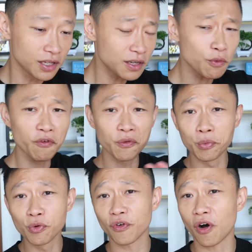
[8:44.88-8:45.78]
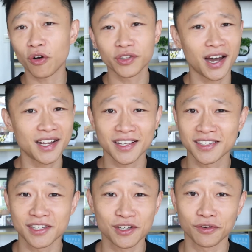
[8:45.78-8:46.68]
let's say we remove all the
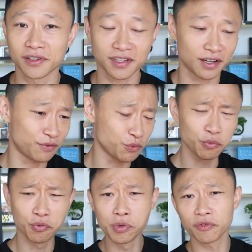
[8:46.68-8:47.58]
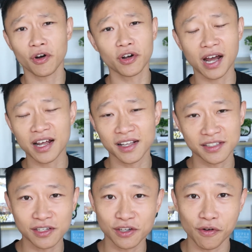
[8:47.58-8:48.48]
unnecessary stuff, we remove all the
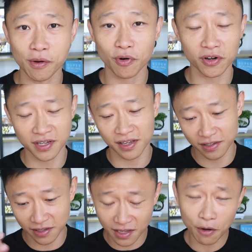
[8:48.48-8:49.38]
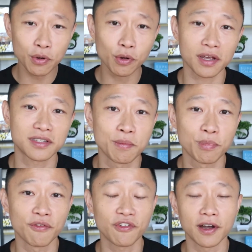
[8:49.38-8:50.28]
unnecessary processes, now we look at
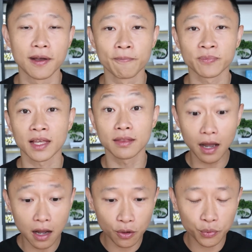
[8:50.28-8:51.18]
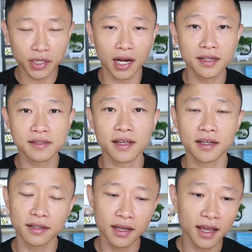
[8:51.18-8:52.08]
simplify. Now we can
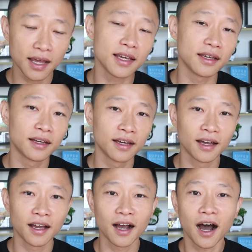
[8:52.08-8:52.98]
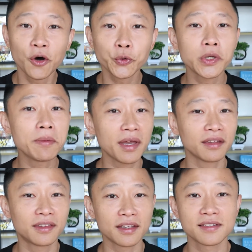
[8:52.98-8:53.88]
understand, hey, how do we
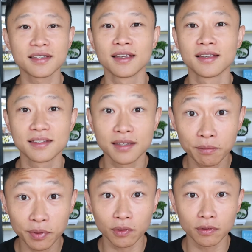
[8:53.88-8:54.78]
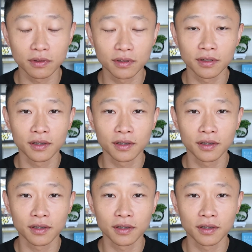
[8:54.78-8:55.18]
make things simple?